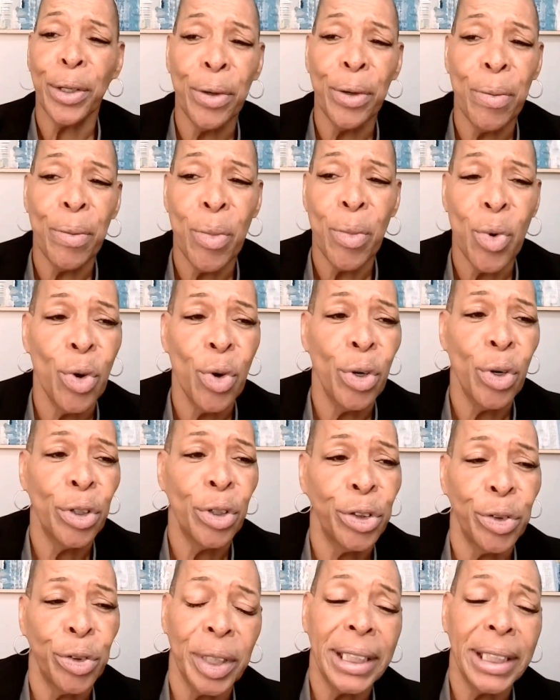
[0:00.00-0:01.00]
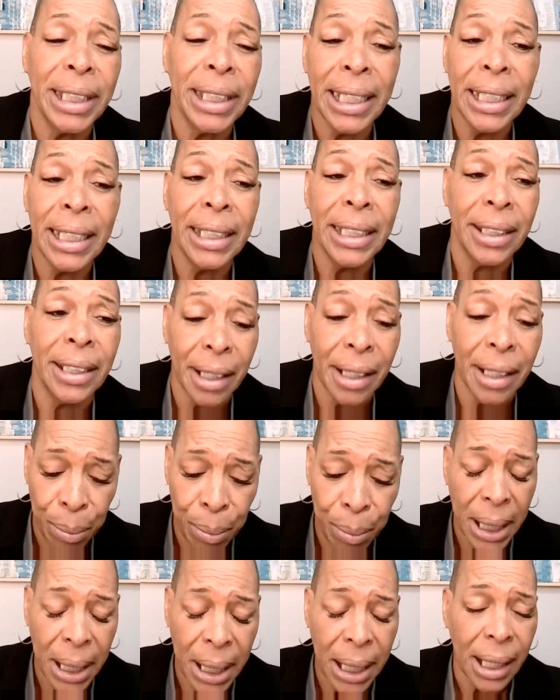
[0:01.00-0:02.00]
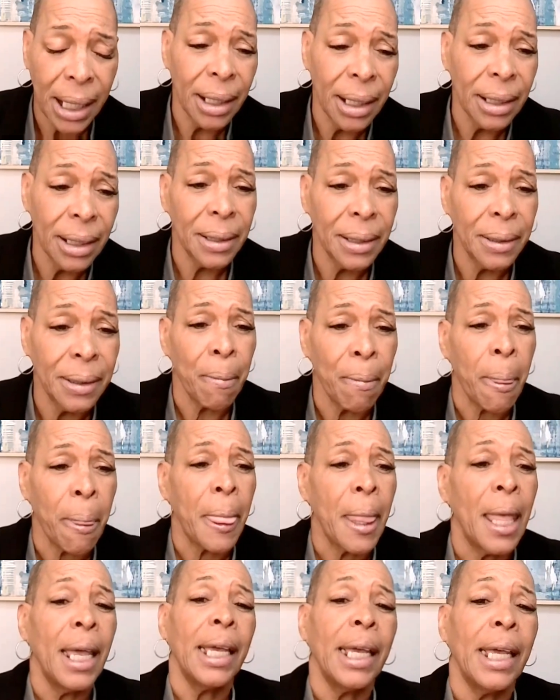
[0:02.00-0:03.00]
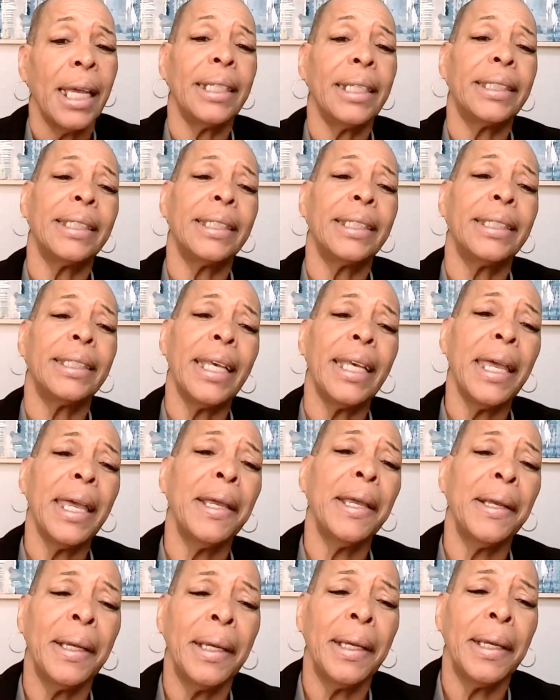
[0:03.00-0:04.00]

more strategic bids. And today,